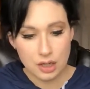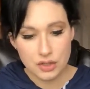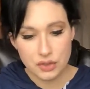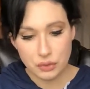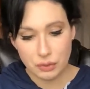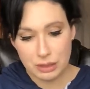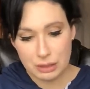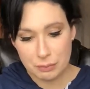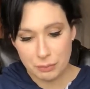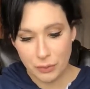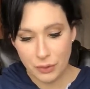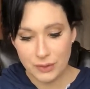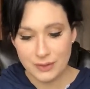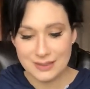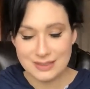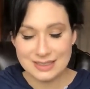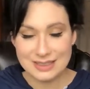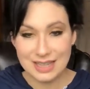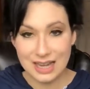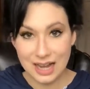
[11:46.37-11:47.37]
So he put
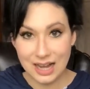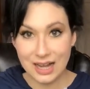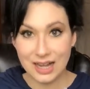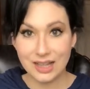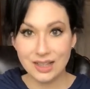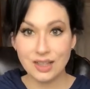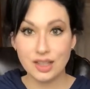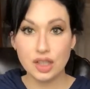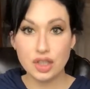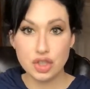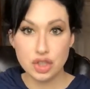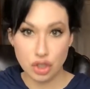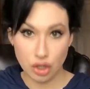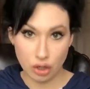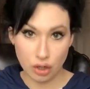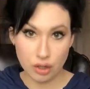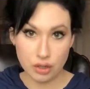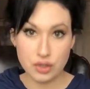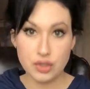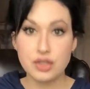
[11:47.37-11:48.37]
this guy in
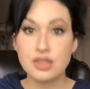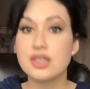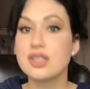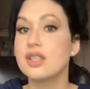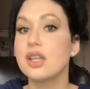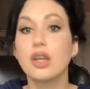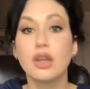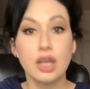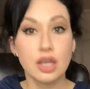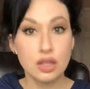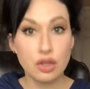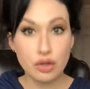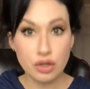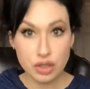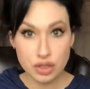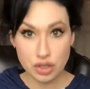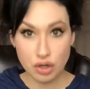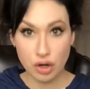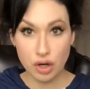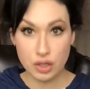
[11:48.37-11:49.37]
charge. He said, okay,
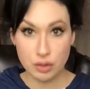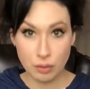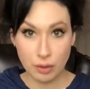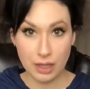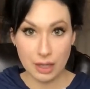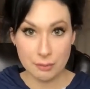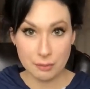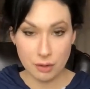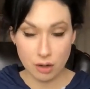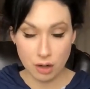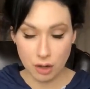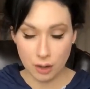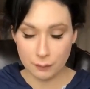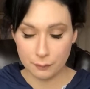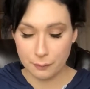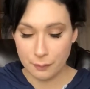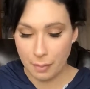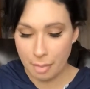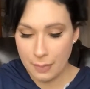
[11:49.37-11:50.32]
you're in charge while I'm gone.